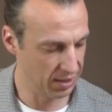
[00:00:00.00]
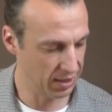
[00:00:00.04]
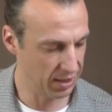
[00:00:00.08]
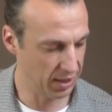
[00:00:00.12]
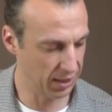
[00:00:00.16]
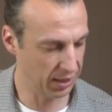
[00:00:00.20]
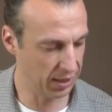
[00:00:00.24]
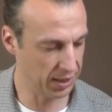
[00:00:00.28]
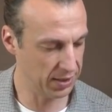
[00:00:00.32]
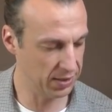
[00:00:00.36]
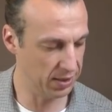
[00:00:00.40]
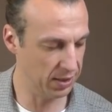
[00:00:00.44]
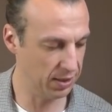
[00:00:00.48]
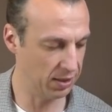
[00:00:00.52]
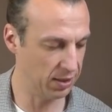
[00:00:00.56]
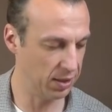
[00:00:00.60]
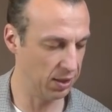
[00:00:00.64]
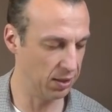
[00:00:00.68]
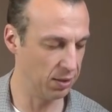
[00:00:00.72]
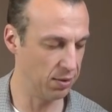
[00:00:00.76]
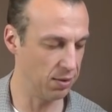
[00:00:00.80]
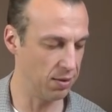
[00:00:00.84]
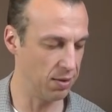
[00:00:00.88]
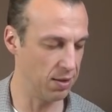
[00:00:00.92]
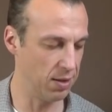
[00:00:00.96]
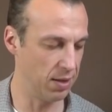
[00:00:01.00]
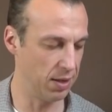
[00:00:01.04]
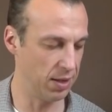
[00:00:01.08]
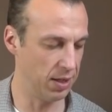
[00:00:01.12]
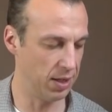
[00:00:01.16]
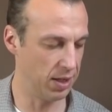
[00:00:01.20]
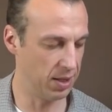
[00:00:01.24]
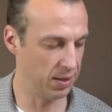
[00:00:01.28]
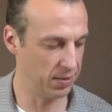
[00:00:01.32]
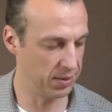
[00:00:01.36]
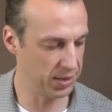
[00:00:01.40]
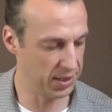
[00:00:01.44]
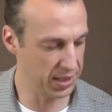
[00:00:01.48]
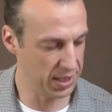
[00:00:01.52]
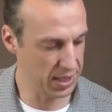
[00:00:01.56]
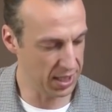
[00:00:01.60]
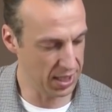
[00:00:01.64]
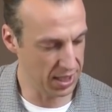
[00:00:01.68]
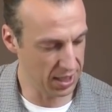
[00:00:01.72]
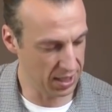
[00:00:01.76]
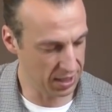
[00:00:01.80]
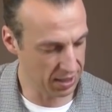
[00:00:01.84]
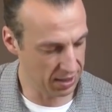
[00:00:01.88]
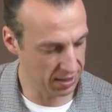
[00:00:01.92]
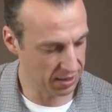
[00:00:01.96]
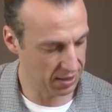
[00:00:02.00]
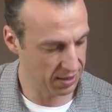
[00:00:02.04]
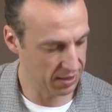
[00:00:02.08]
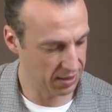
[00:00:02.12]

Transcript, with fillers: I guess you can call it a D